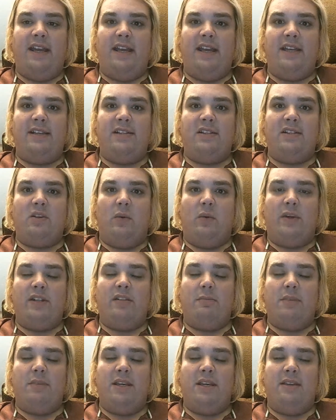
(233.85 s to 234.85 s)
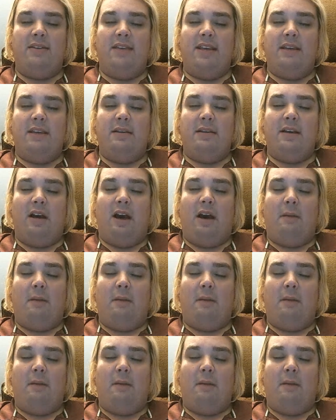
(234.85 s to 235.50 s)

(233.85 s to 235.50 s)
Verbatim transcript: is going to be the uh,